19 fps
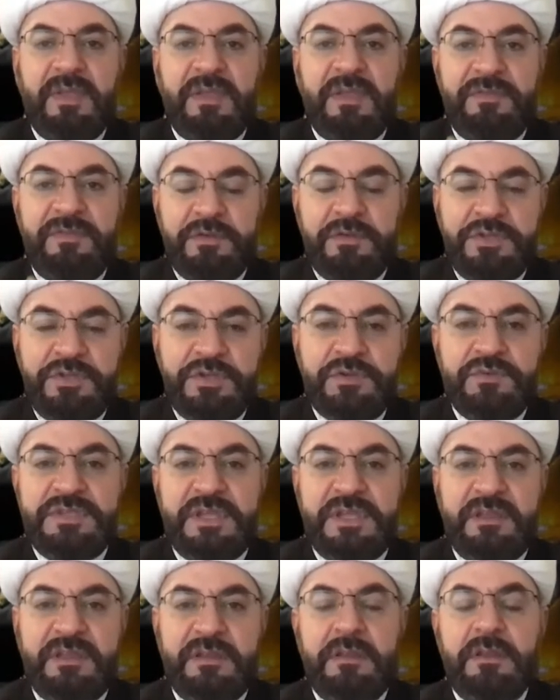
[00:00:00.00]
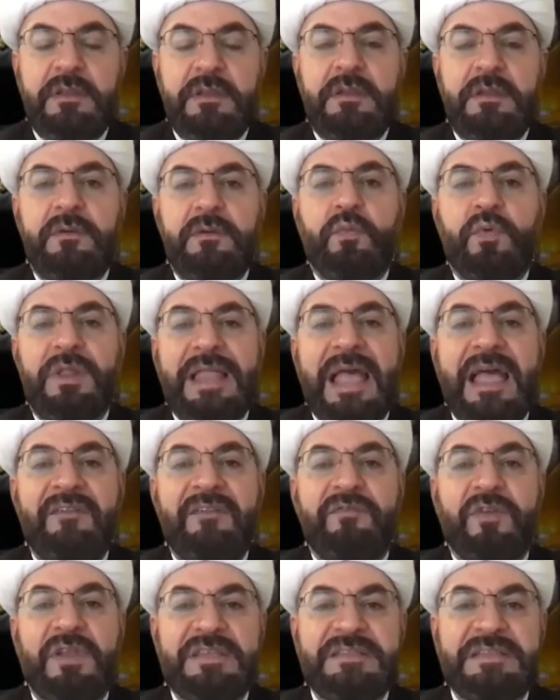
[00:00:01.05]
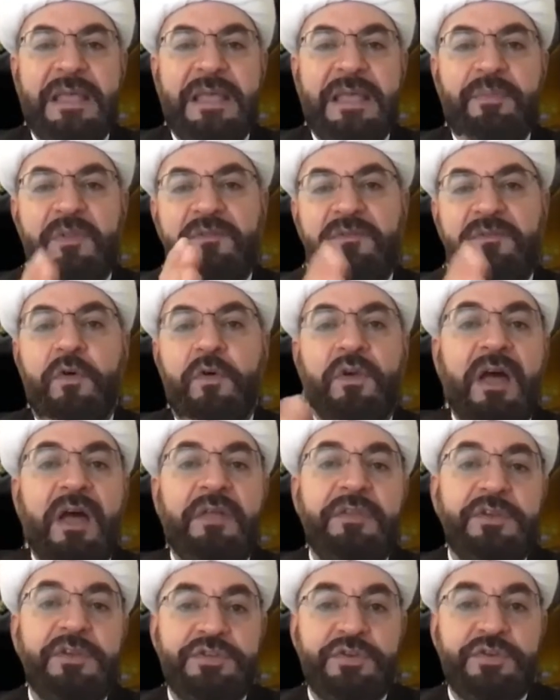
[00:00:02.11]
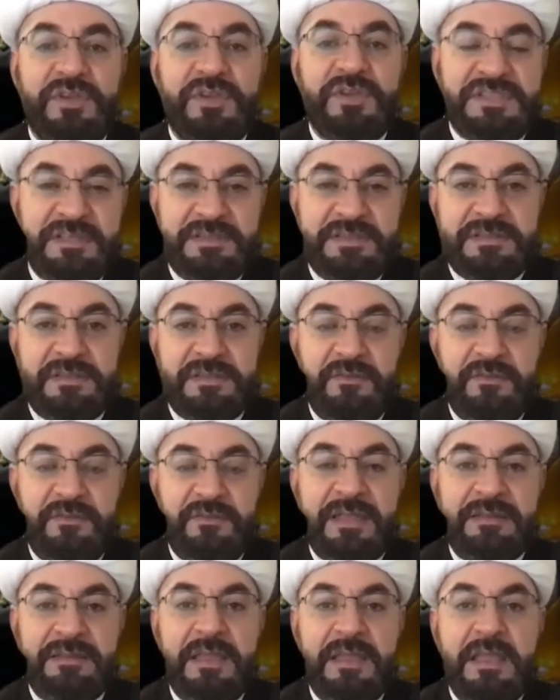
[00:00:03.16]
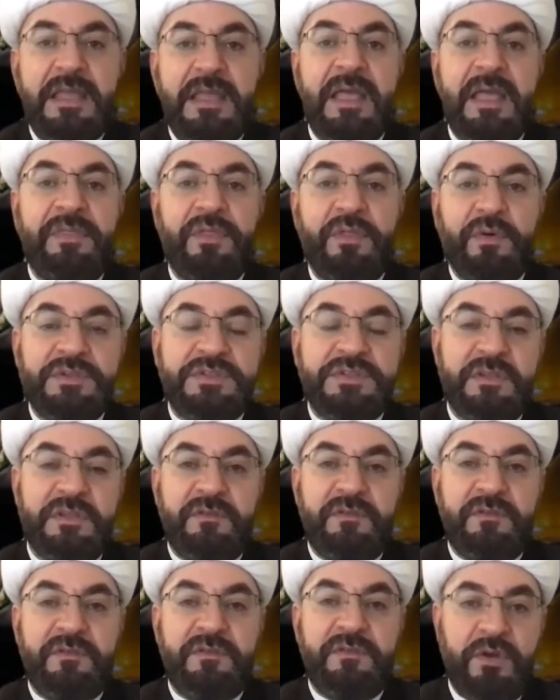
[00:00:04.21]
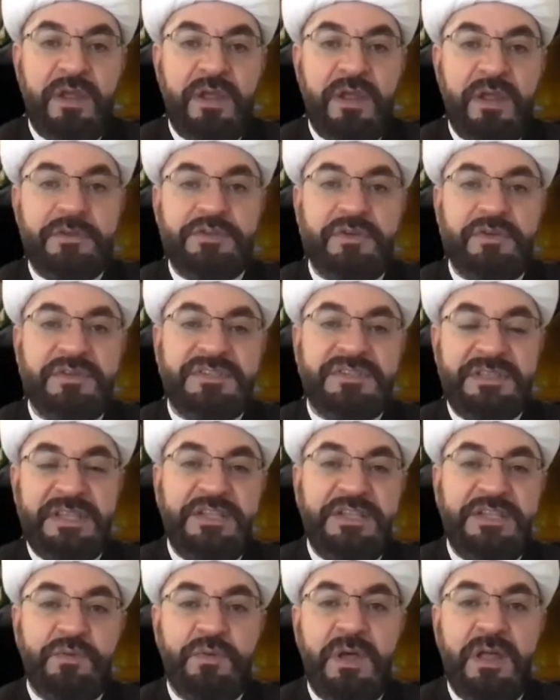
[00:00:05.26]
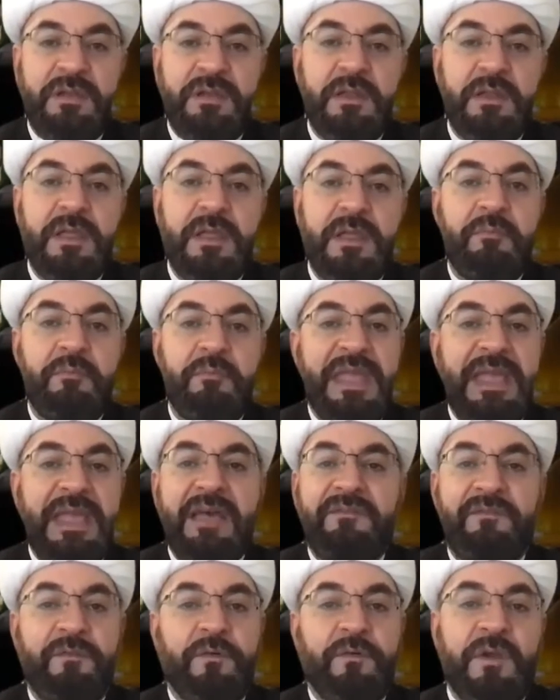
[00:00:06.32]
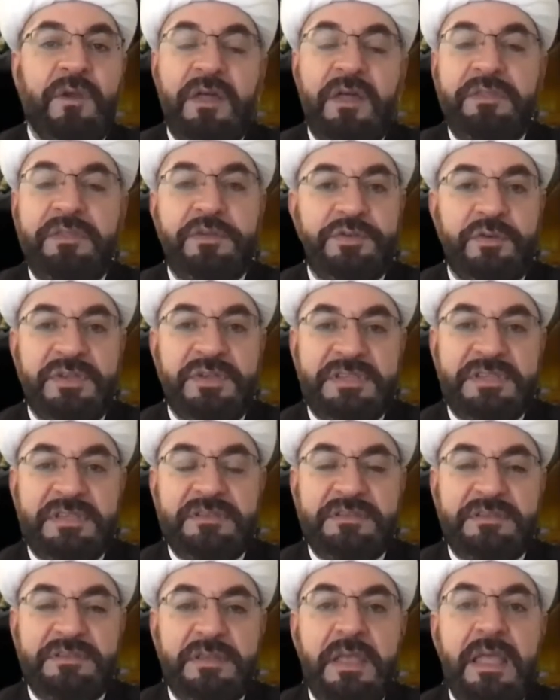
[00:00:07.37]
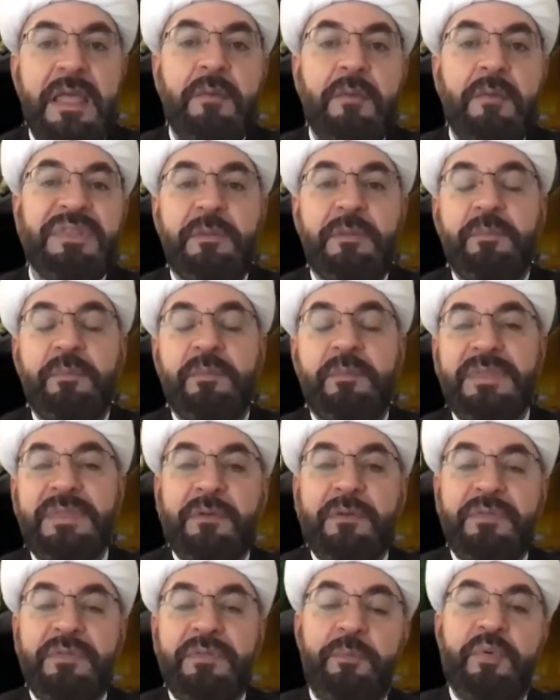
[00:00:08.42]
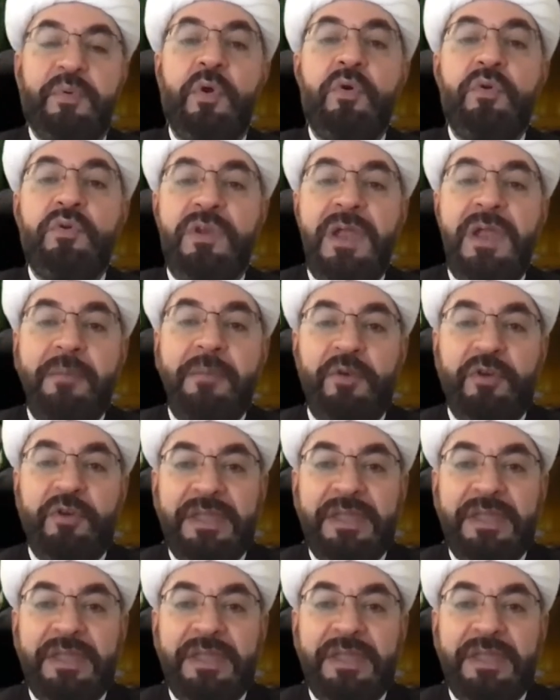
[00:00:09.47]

if you choose it, will have, for example, 4 other choices, right? Those 4 other choices, each one may have 4 other choices, but now the programmer